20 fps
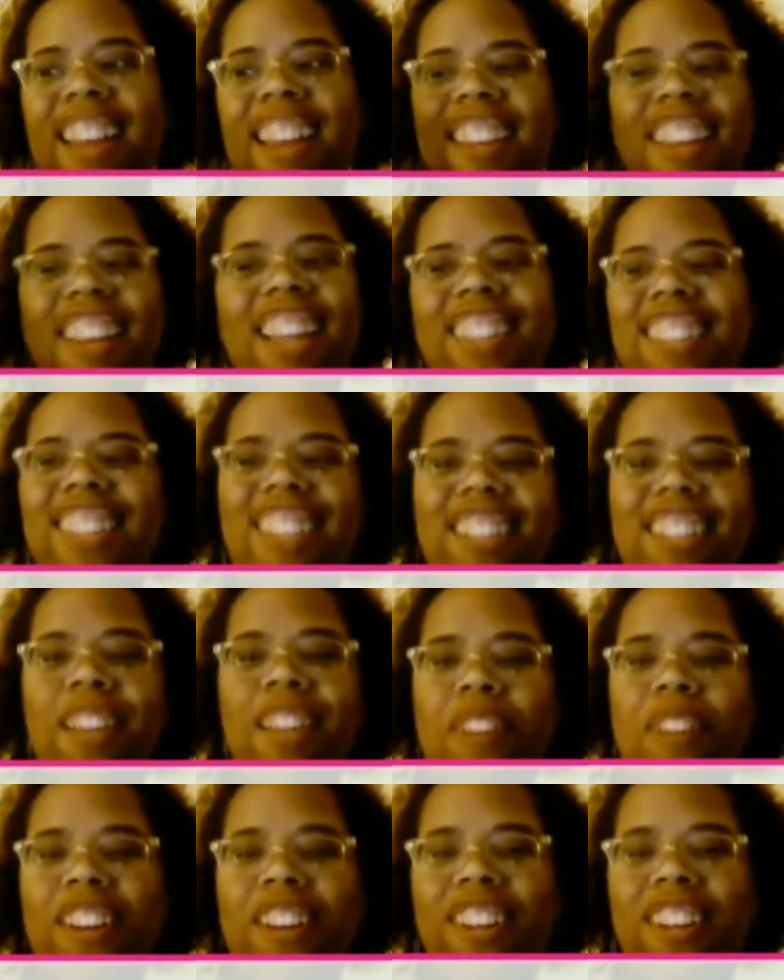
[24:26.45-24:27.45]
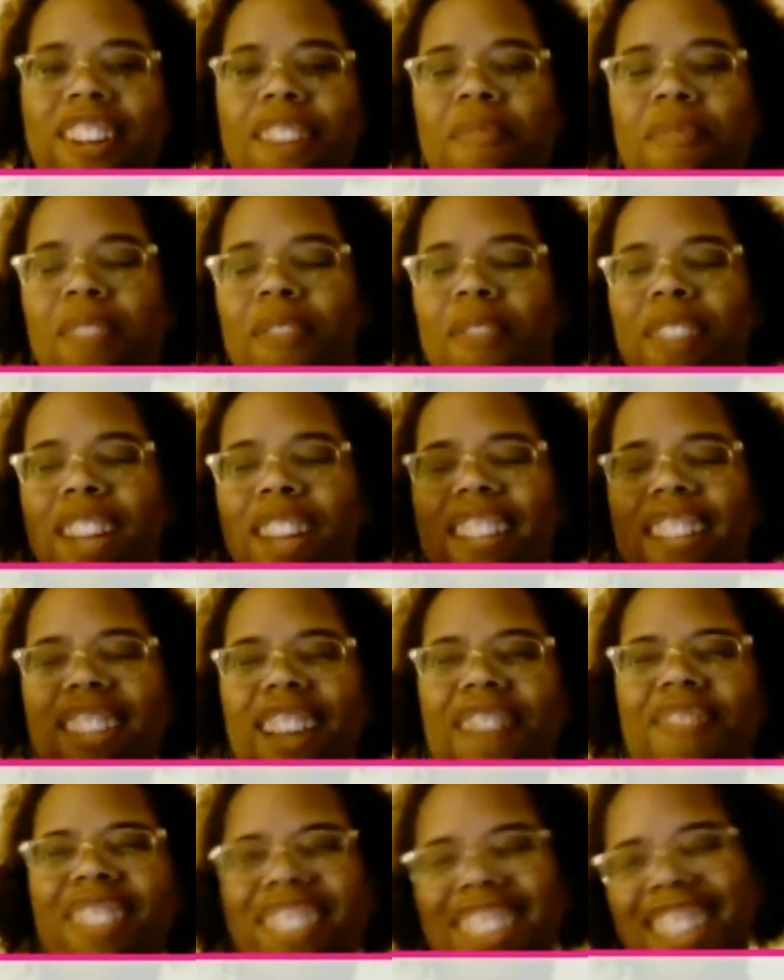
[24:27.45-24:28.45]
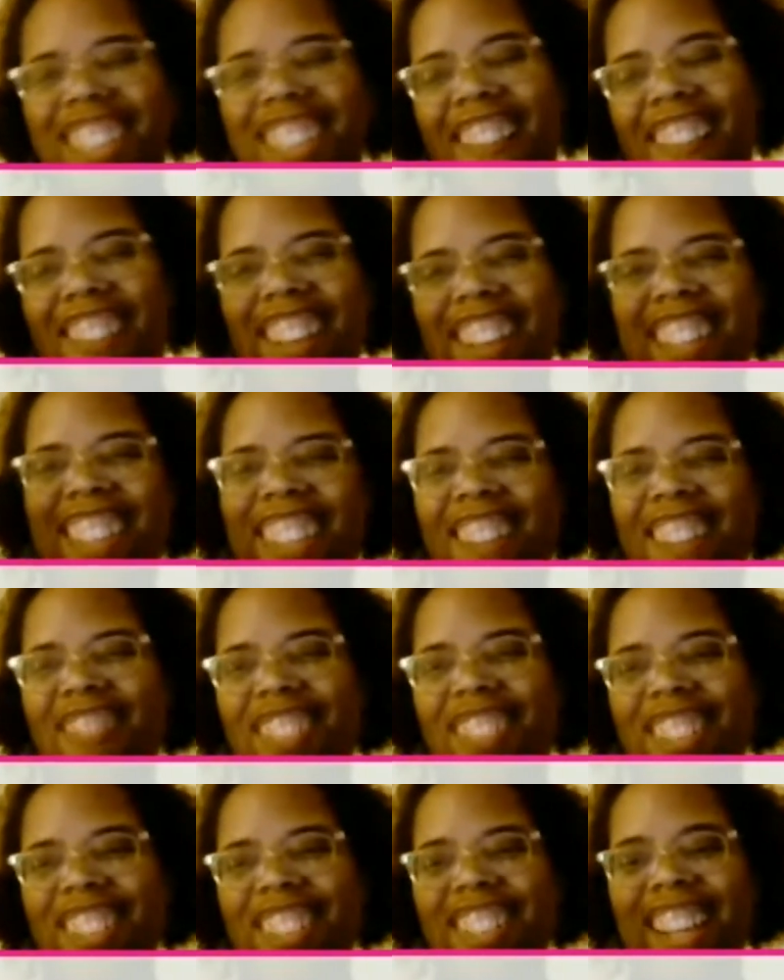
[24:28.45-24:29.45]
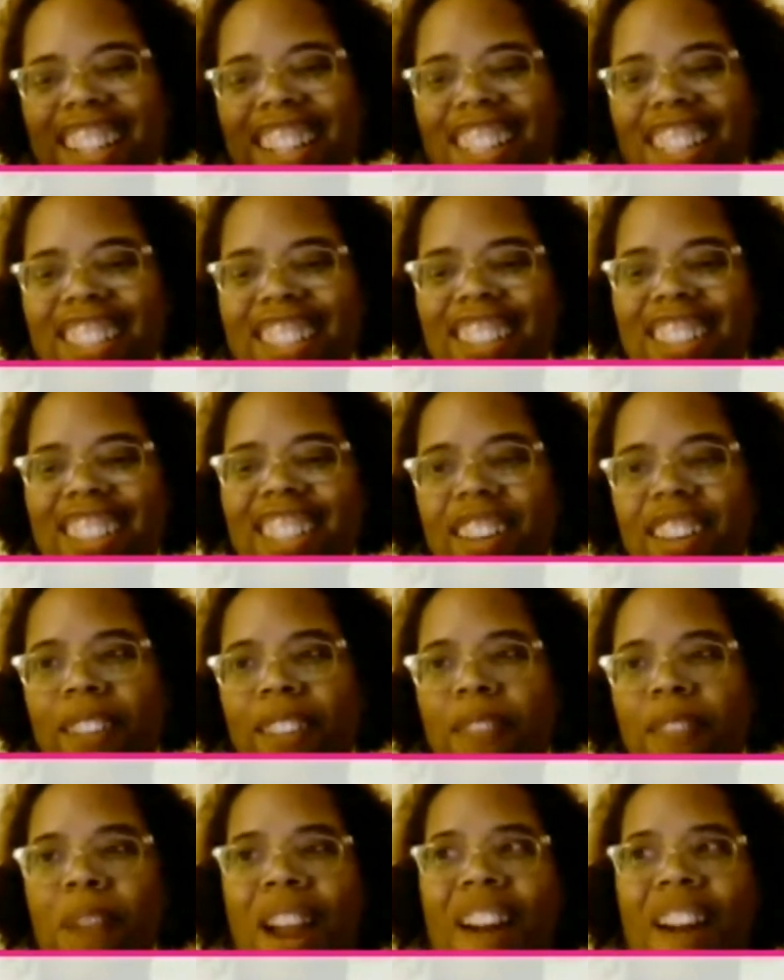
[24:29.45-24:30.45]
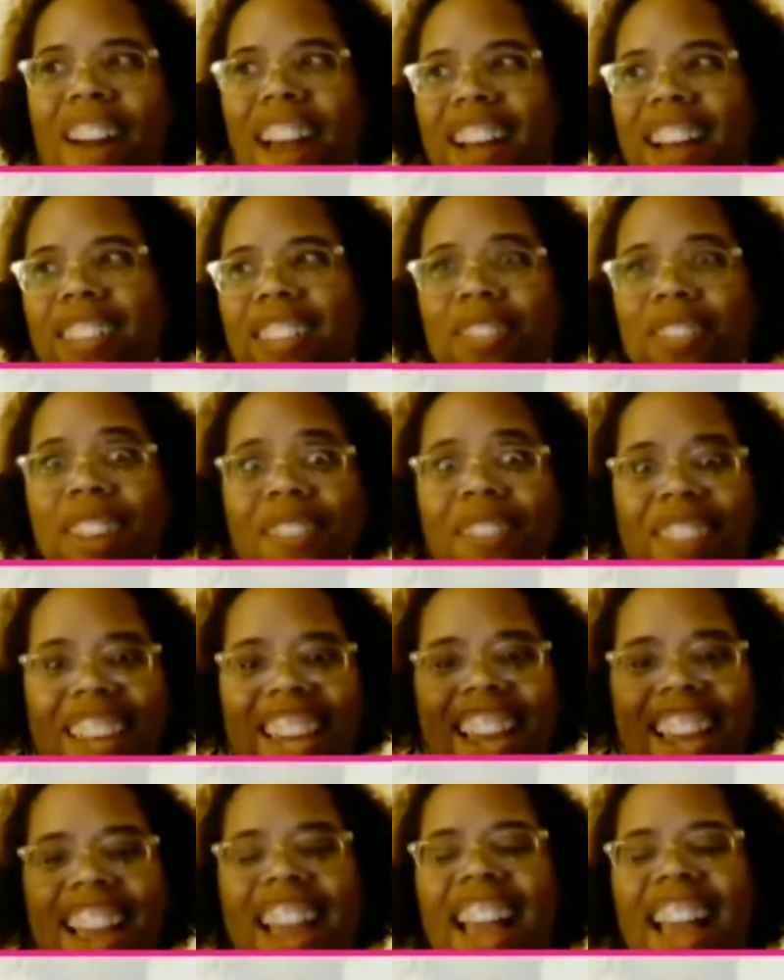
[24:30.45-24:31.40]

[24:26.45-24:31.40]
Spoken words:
Not just because I'm on it, but because I'm sandwiched in between these two powerhouse women.